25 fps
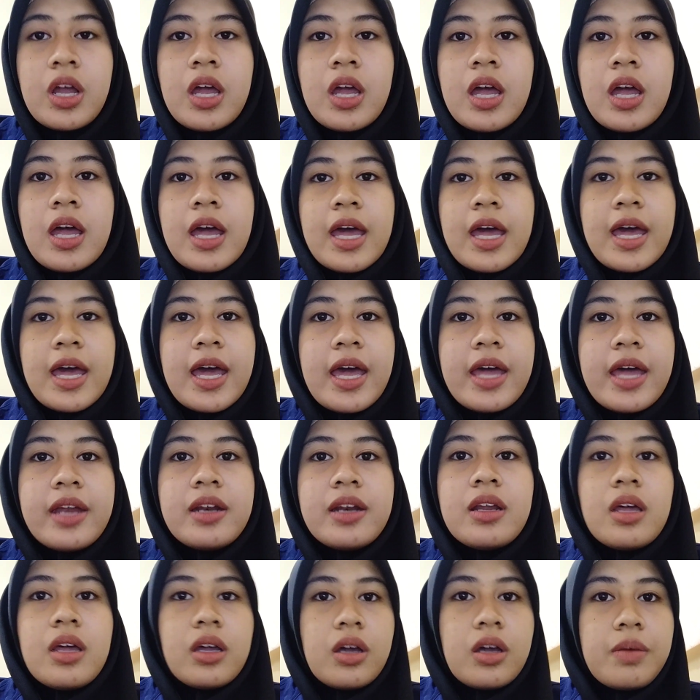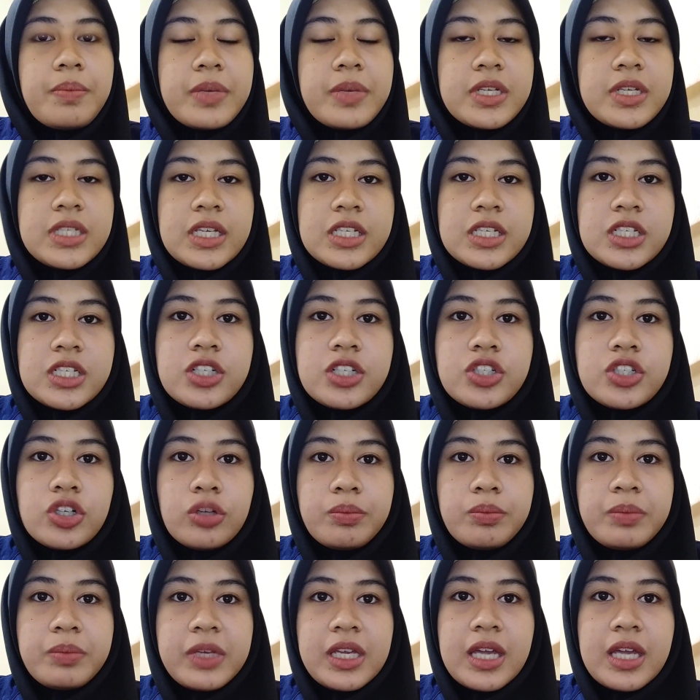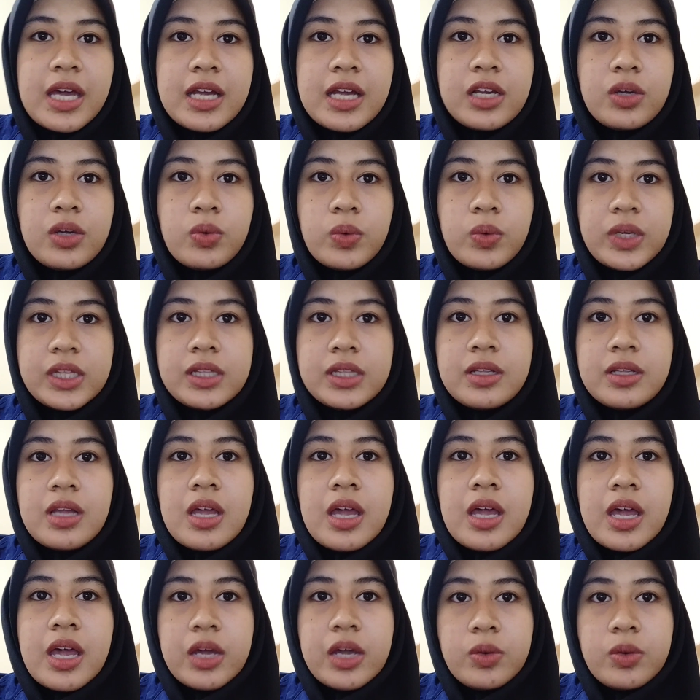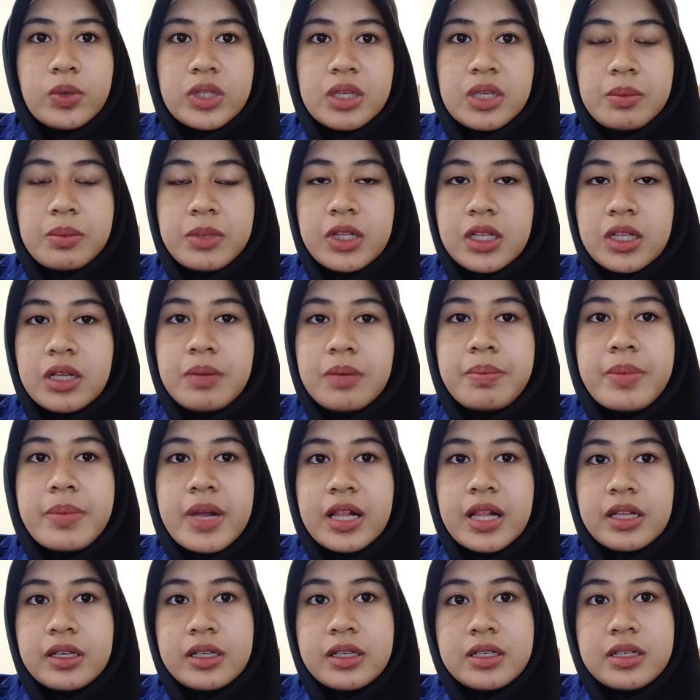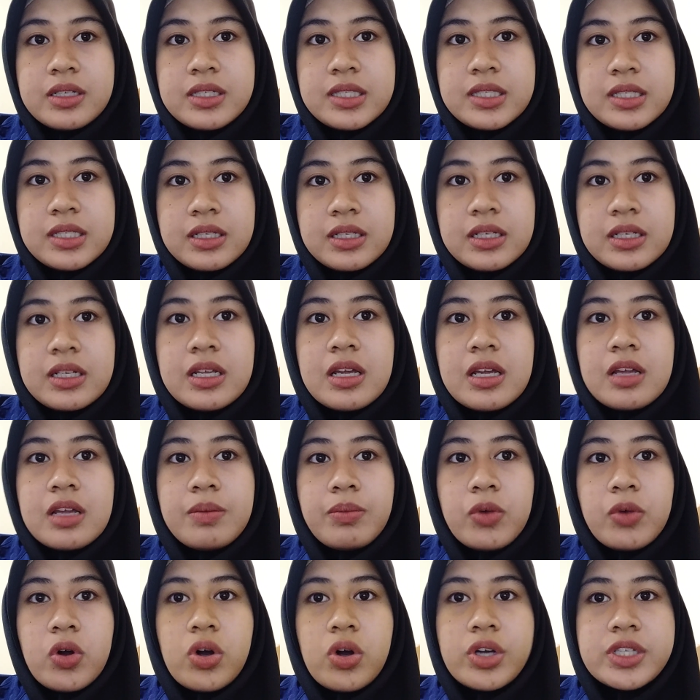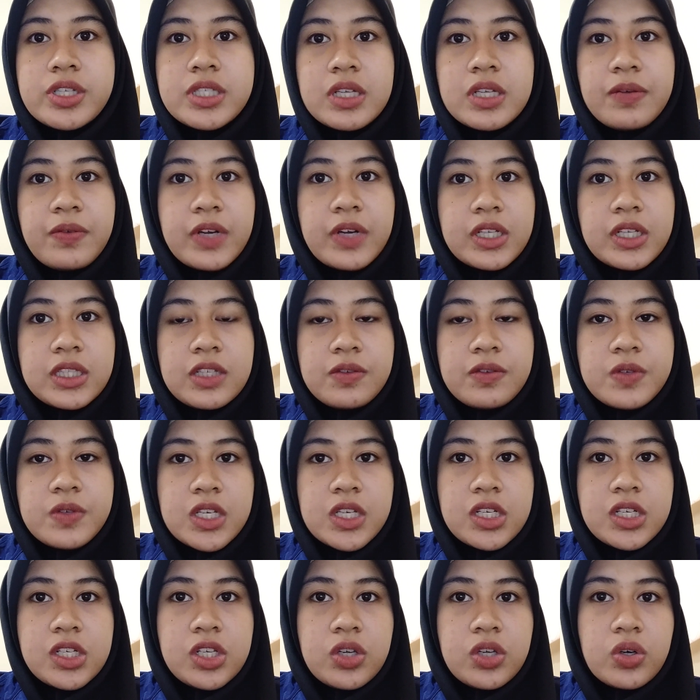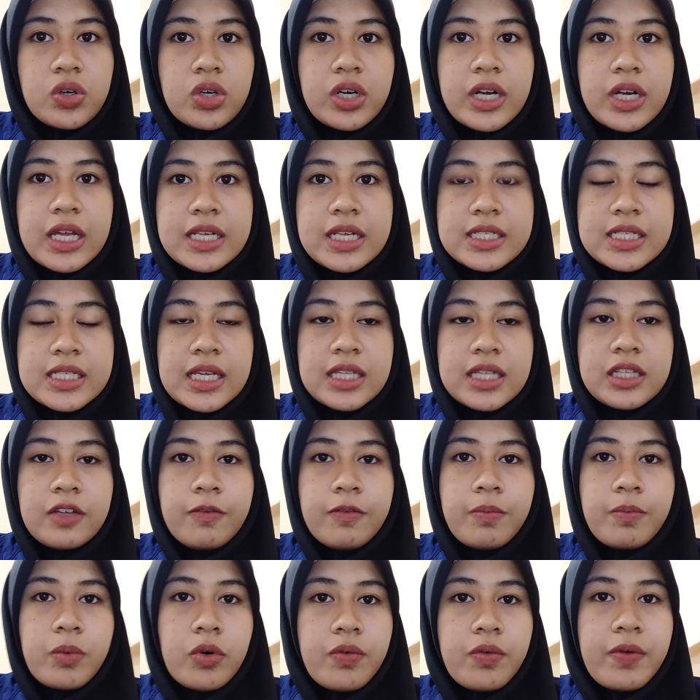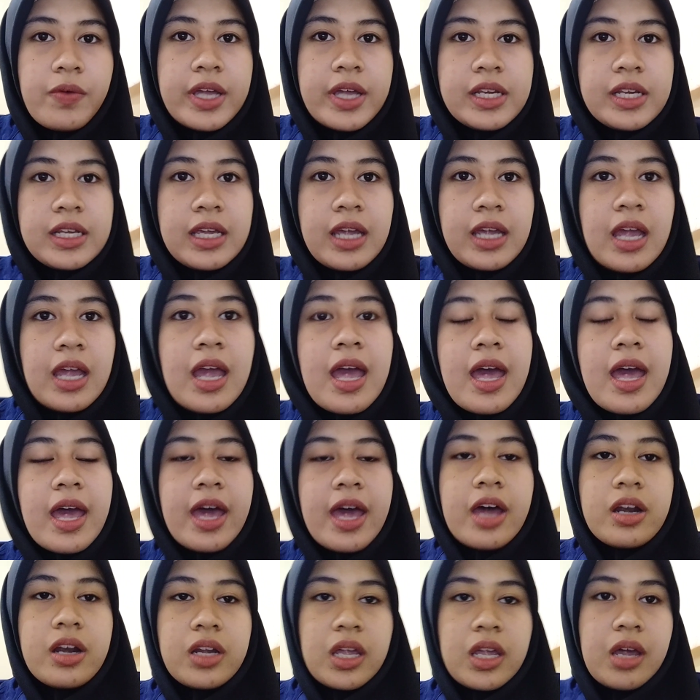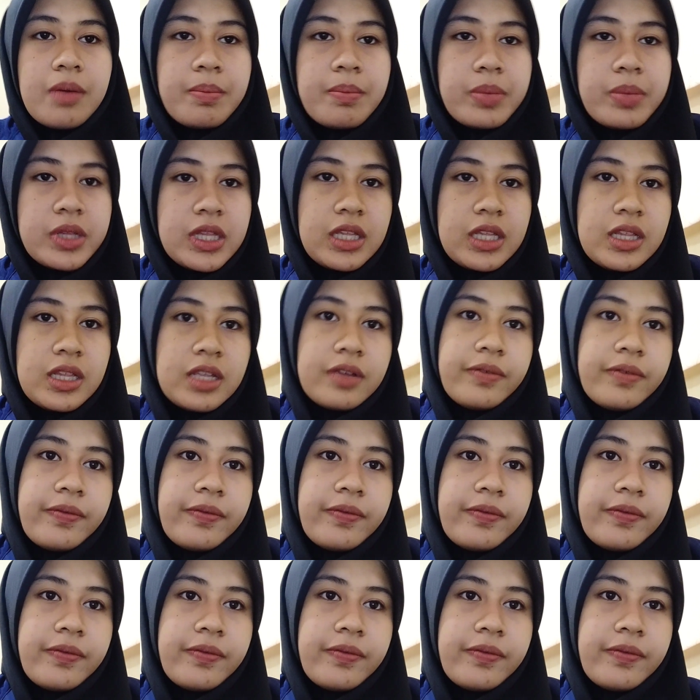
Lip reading: and compensation should be adequate, equitable, balanced, cost-effective, secure, incentive providing, and competitive.